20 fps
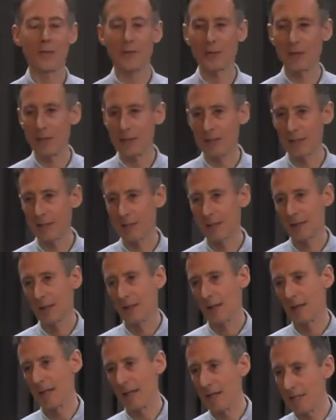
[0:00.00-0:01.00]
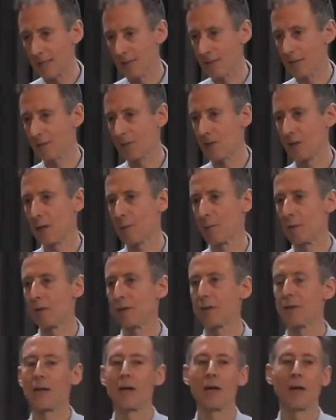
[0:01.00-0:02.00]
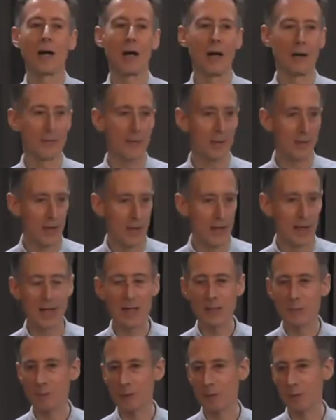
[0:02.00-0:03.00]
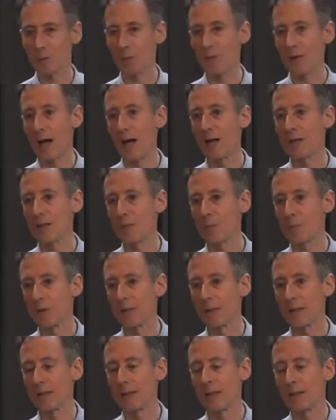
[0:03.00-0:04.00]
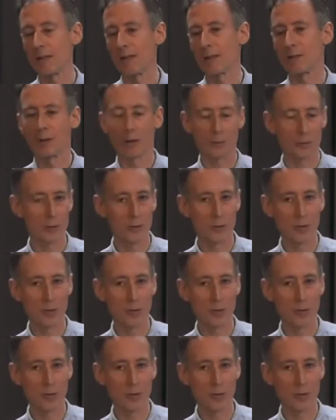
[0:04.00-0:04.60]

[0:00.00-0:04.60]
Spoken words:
the Easter sermon of the then Archbishop of Canterbury, Dr.